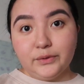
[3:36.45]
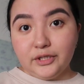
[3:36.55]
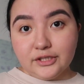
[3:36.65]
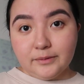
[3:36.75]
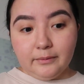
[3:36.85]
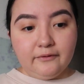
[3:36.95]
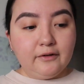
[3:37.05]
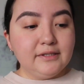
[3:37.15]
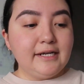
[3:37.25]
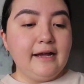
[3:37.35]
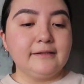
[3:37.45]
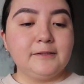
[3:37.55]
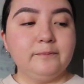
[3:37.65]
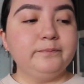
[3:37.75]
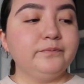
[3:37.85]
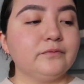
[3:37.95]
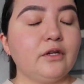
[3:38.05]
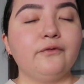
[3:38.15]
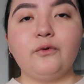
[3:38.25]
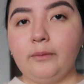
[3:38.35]
So here's some of my favorite snacks
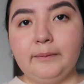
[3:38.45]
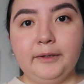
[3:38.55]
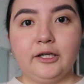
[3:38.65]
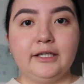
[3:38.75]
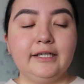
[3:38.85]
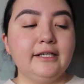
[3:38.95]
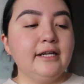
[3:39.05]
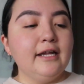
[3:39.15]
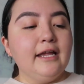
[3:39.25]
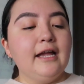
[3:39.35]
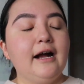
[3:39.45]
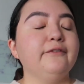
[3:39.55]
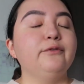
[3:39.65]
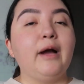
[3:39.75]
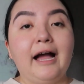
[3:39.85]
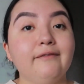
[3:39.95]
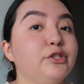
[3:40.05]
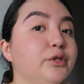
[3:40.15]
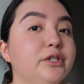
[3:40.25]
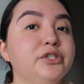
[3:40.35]
for my period. If you have a
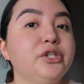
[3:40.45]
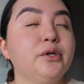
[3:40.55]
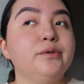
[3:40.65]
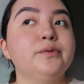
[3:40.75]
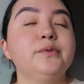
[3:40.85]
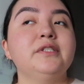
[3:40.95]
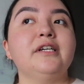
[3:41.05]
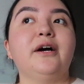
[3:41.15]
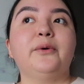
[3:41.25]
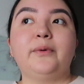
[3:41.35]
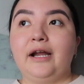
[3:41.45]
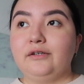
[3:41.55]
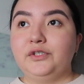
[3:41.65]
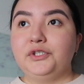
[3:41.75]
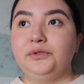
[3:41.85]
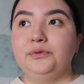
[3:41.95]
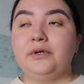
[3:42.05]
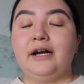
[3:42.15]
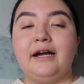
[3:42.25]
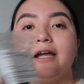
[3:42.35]
Trader Joe's around you,
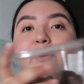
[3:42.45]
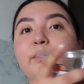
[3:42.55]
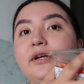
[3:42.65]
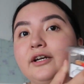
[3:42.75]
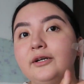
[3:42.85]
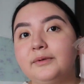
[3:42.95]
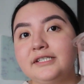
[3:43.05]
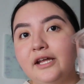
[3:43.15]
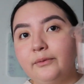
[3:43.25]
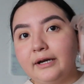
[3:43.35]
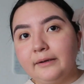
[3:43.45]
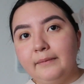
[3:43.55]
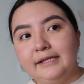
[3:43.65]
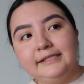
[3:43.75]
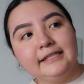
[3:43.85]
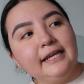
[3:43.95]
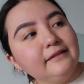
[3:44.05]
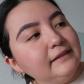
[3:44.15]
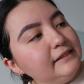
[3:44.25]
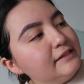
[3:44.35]
I 100% recommend to
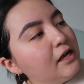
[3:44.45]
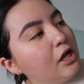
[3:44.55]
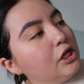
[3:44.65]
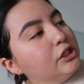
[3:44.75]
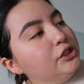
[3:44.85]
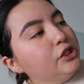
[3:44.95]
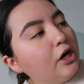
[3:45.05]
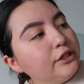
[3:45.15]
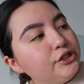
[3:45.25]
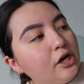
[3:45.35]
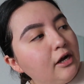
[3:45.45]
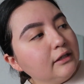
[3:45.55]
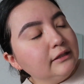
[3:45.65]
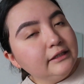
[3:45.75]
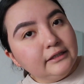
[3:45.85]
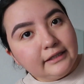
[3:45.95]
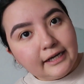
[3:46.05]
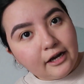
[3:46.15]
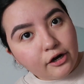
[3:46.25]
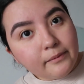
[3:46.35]
get these dark chocolate
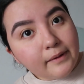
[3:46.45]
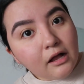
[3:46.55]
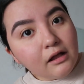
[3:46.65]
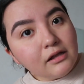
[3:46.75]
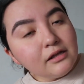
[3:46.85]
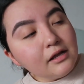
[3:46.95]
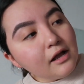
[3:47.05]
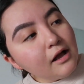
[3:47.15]
caramel.